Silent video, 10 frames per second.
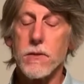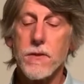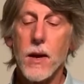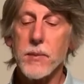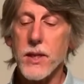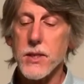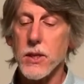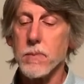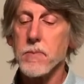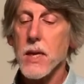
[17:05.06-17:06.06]

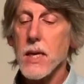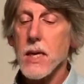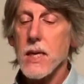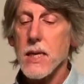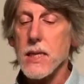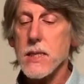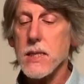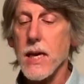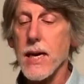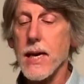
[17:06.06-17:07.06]
feminism, is
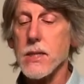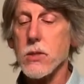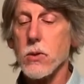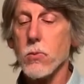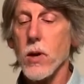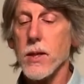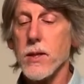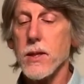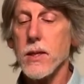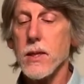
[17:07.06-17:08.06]
that
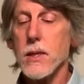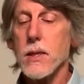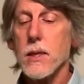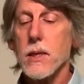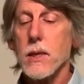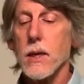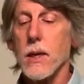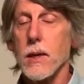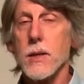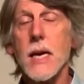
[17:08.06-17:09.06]
when the
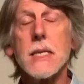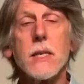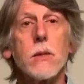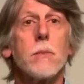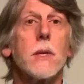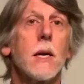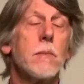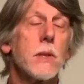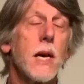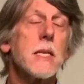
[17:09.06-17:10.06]

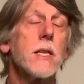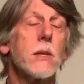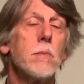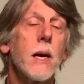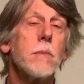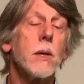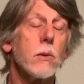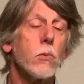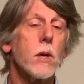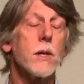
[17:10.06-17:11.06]
19th Amendment
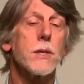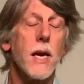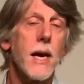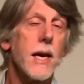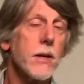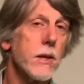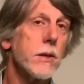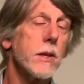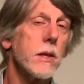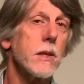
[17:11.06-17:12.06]
was
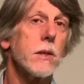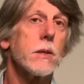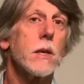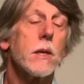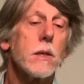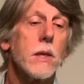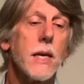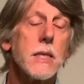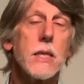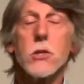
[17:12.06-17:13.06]
added in
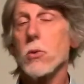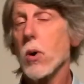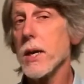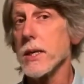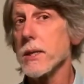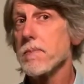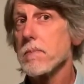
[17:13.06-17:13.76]
1920,